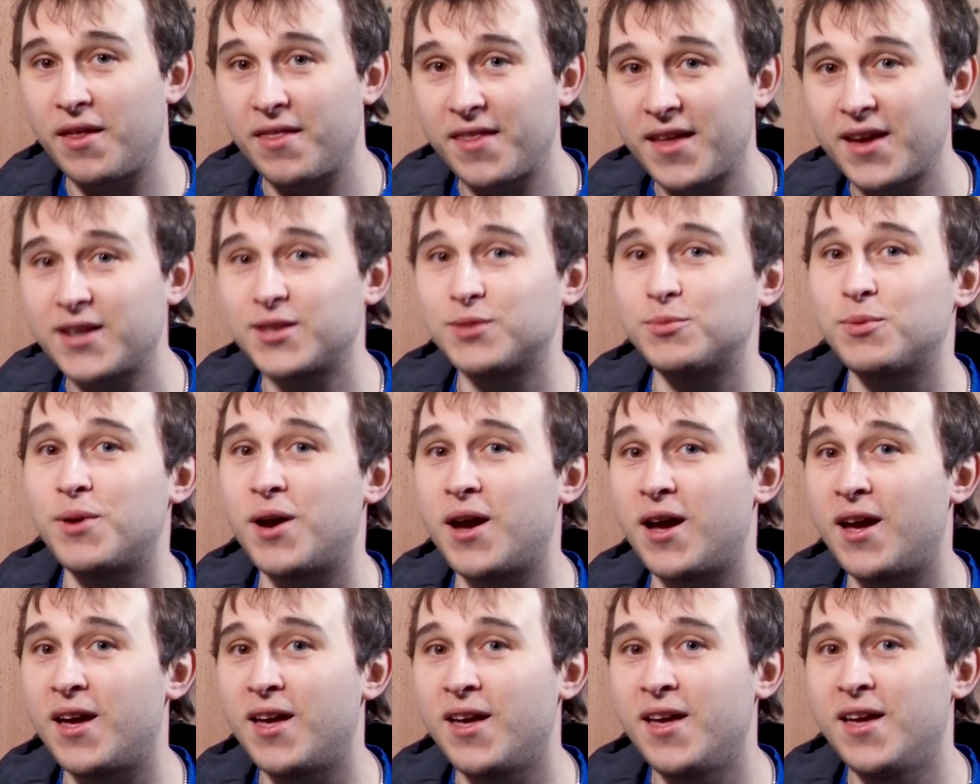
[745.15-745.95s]
And that's
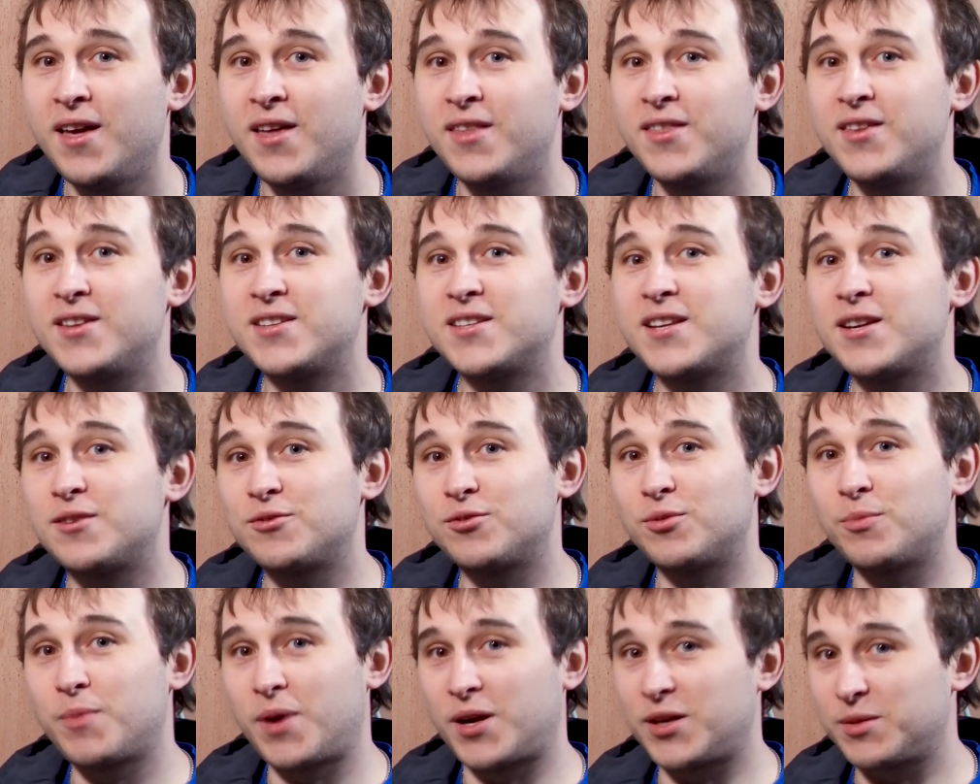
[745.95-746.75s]
where this
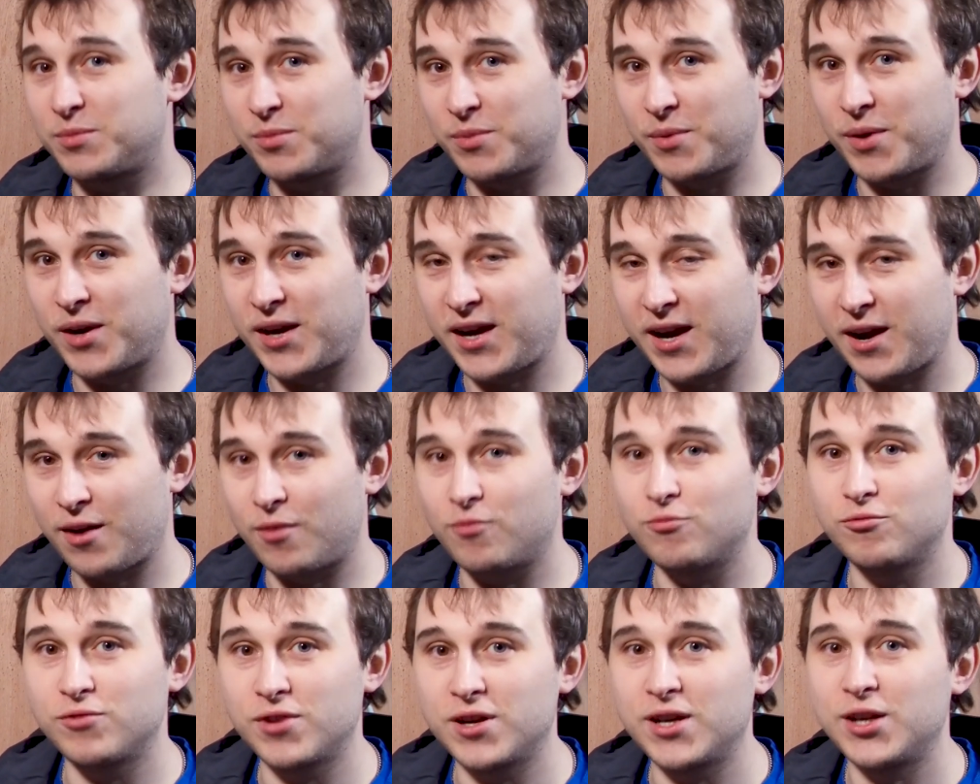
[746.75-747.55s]
central management
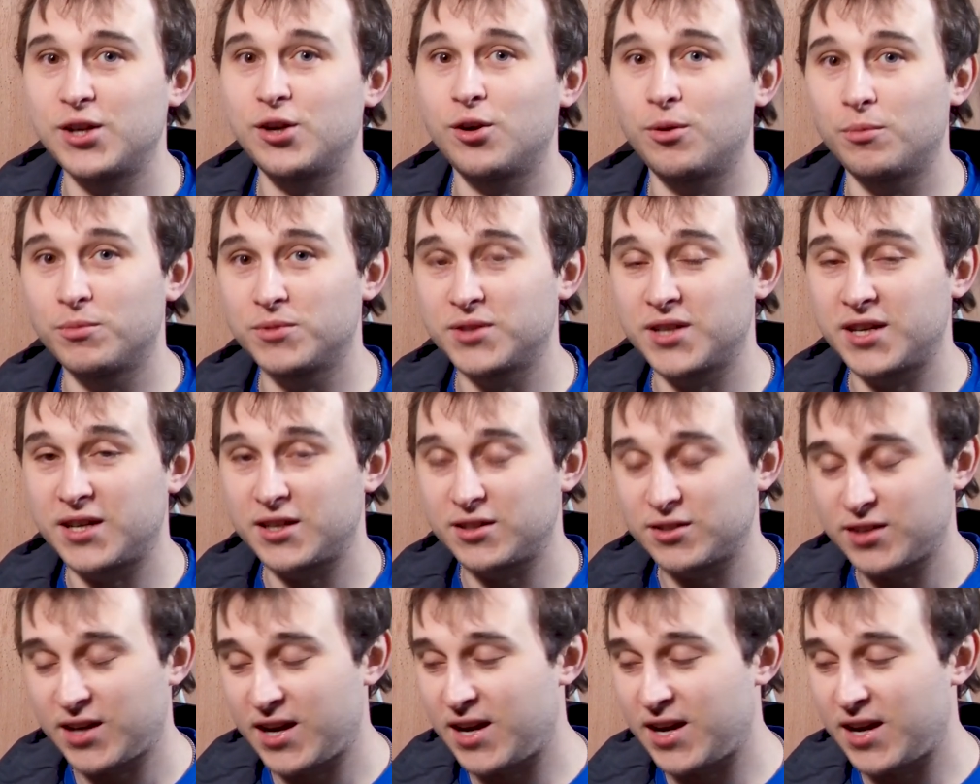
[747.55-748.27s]
account really comes in.